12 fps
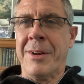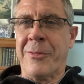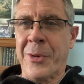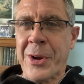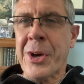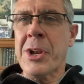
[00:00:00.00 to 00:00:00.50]
and
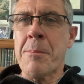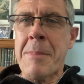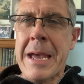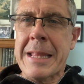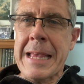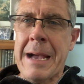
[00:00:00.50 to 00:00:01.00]
if we're going to
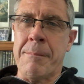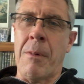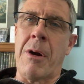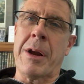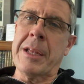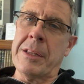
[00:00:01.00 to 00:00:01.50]
make that
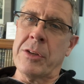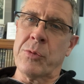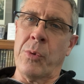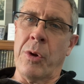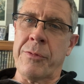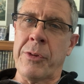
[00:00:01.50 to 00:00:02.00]
mark in
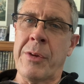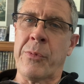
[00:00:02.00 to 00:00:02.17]
this world for Him,